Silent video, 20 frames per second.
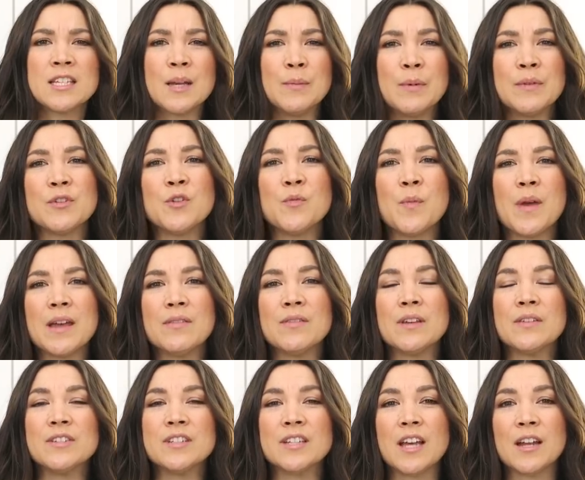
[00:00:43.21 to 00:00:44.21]
Some of you may have
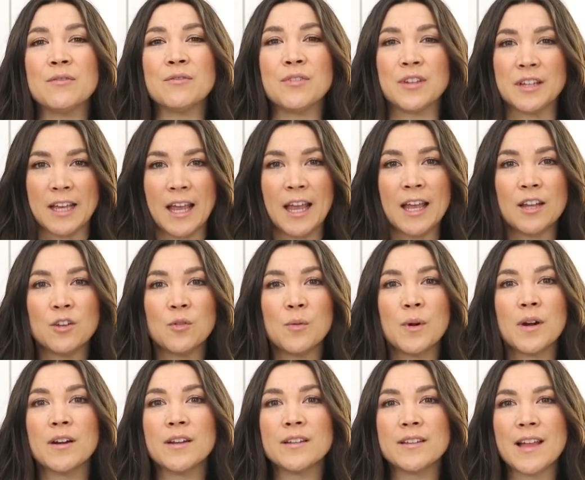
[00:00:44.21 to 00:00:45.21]
even done
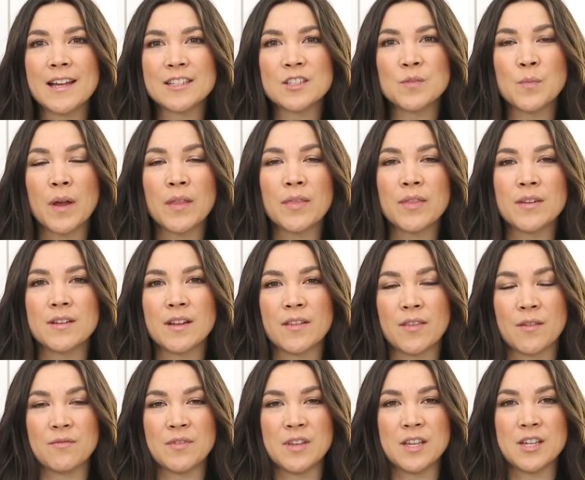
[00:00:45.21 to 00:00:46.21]
Veganuary last month and
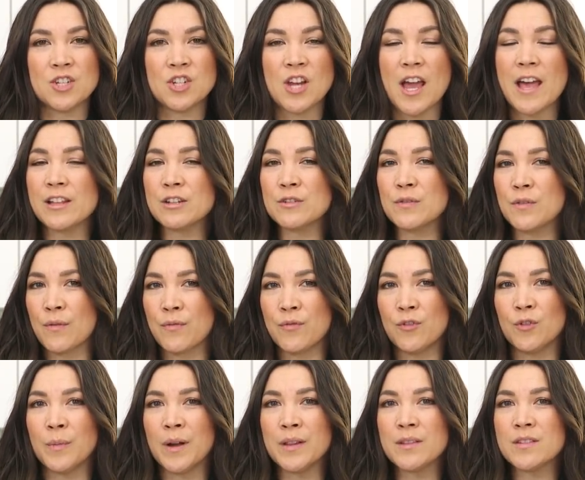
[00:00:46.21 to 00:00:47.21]
done the vegan challenge for the
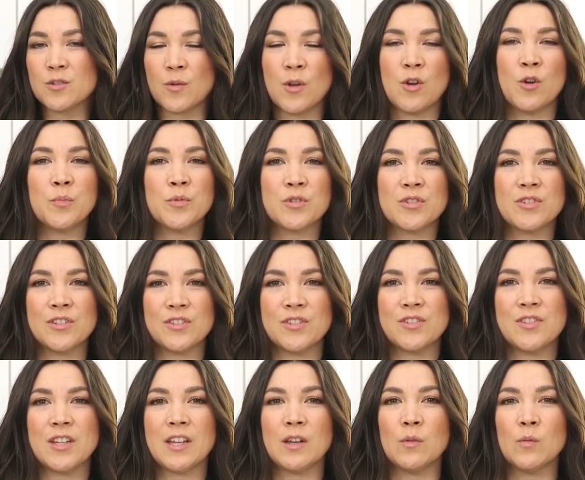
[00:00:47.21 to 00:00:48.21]
full month, so I hope you're still
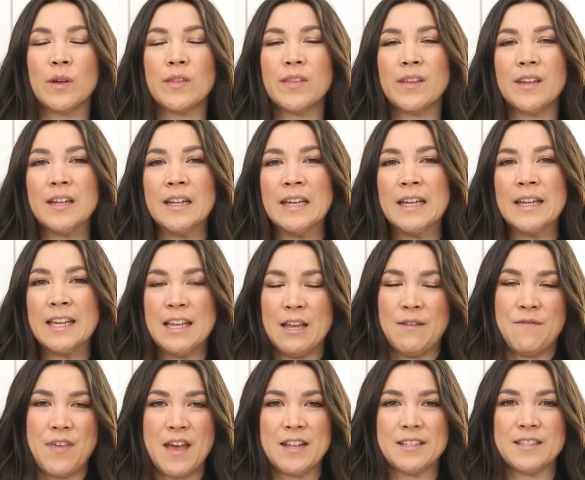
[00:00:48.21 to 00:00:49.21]
sticking with it
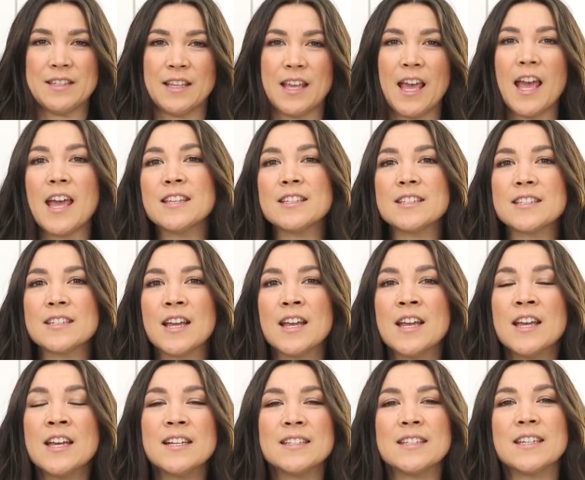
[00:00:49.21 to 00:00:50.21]
if that's the case.
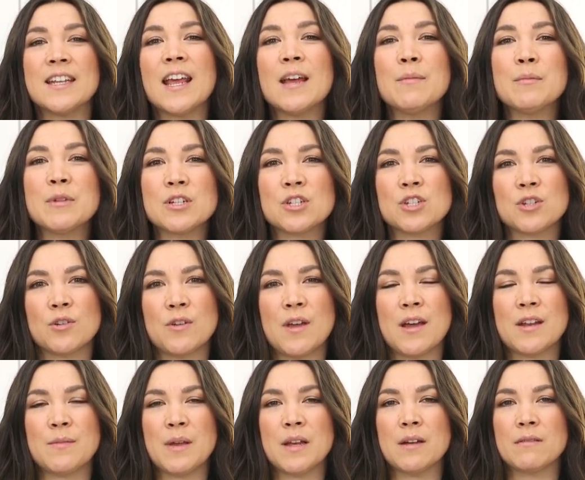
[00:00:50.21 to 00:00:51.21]
Today I'm going to show you
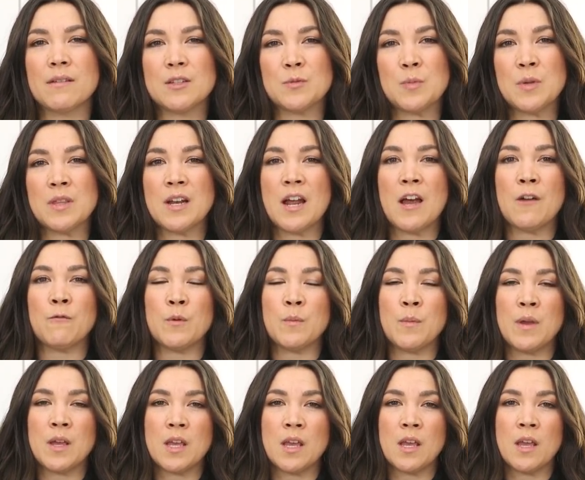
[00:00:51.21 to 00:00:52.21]
how to make a recipe that I've
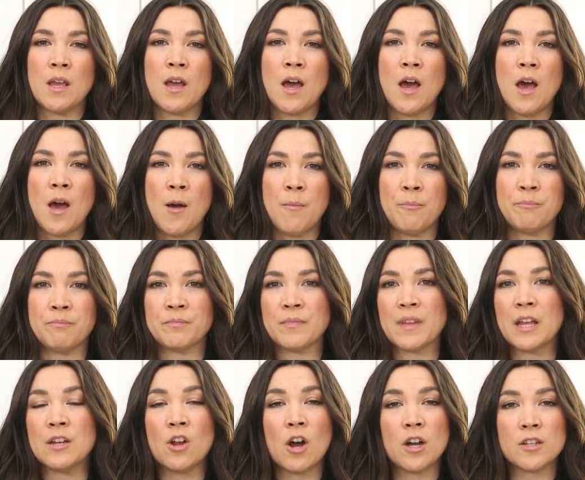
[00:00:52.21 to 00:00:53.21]
been making
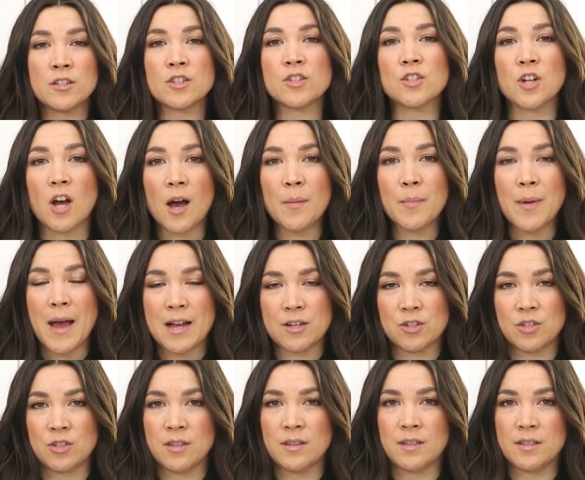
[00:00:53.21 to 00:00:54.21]
non-stop
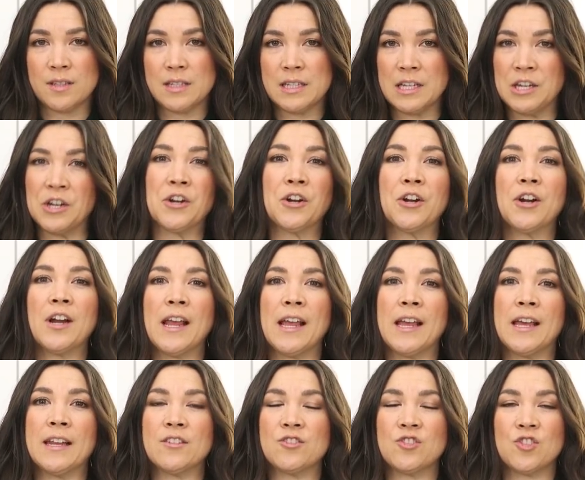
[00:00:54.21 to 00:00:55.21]
actually this year,
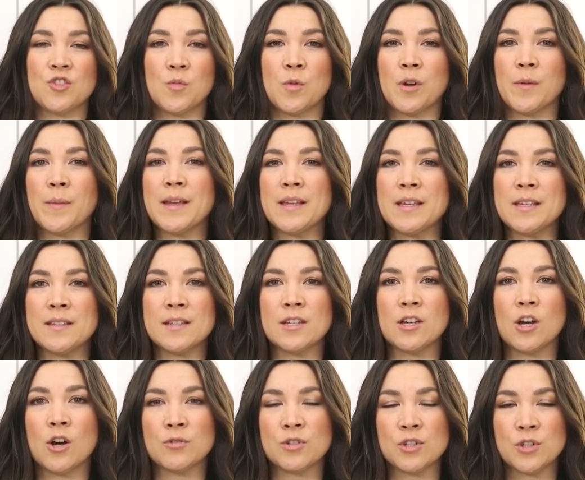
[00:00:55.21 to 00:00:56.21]
and it's just one of my easy
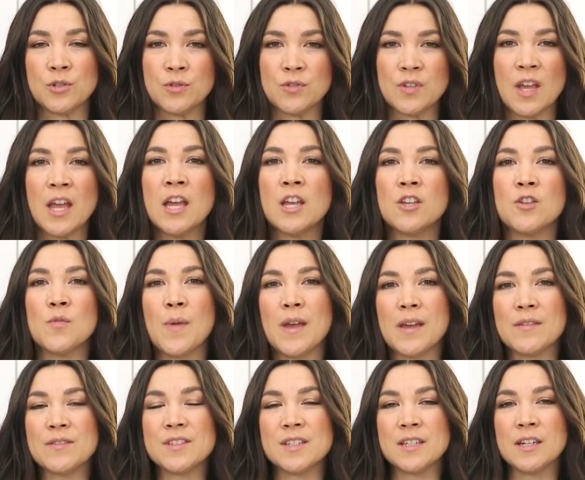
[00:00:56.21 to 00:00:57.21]
go-tos. You
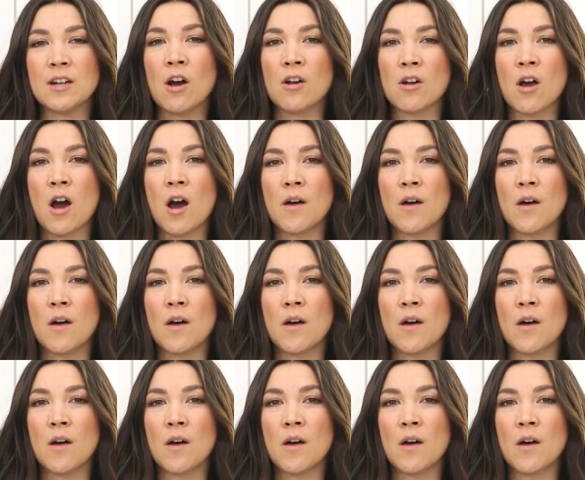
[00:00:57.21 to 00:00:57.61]
may have seen it on